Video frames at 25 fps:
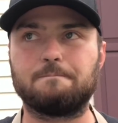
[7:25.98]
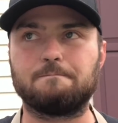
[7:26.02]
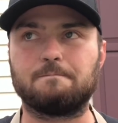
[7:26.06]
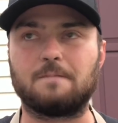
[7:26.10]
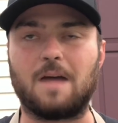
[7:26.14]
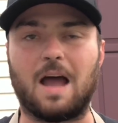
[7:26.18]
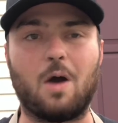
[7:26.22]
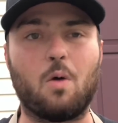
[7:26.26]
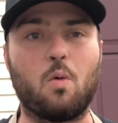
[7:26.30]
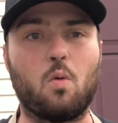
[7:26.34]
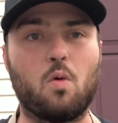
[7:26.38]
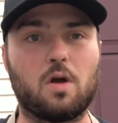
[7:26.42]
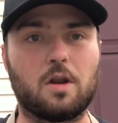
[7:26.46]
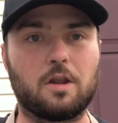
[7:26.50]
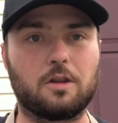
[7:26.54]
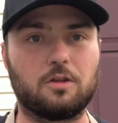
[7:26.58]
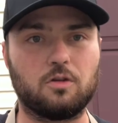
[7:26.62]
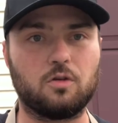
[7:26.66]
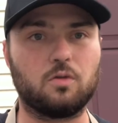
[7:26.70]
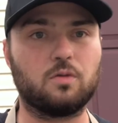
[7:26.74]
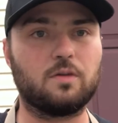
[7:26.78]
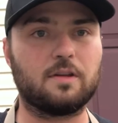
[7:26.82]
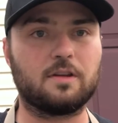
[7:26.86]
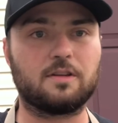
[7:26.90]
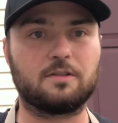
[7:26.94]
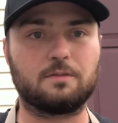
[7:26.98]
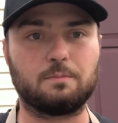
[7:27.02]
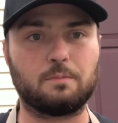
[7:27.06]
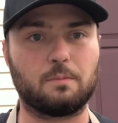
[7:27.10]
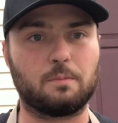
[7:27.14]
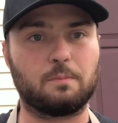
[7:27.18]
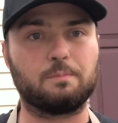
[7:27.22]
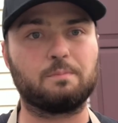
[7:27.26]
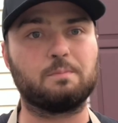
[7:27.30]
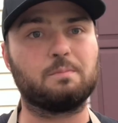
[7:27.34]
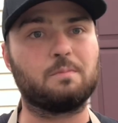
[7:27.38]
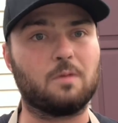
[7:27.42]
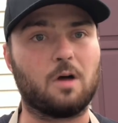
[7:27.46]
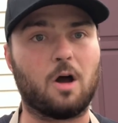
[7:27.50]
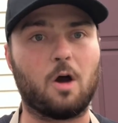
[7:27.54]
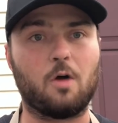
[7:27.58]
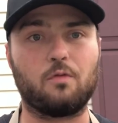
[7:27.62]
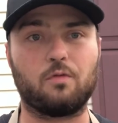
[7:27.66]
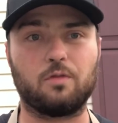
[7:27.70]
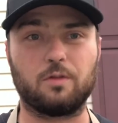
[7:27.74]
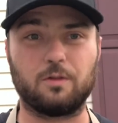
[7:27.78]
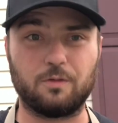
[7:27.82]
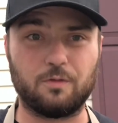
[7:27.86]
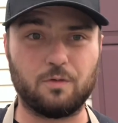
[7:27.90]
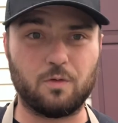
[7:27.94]
I want to do this
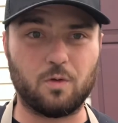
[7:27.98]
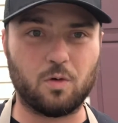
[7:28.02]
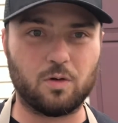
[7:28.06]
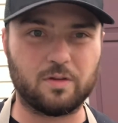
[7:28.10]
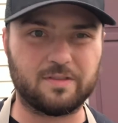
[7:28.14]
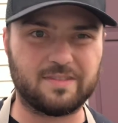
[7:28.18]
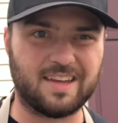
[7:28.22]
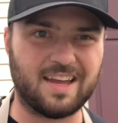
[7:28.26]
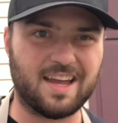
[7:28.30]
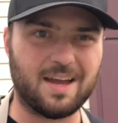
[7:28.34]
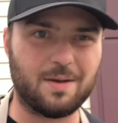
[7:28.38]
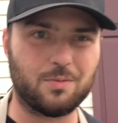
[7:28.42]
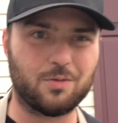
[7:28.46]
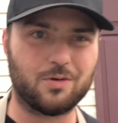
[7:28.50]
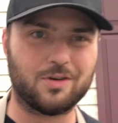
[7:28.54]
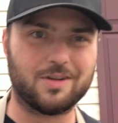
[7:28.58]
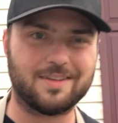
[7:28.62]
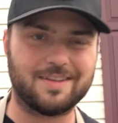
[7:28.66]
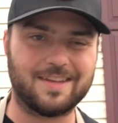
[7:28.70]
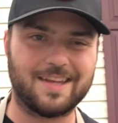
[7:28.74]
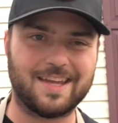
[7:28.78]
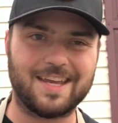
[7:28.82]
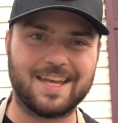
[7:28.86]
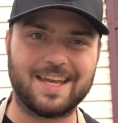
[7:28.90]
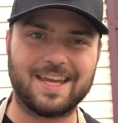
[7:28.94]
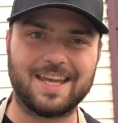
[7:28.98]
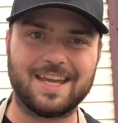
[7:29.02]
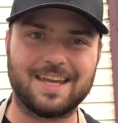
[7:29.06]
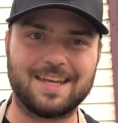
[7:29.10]
hopefully full time one day.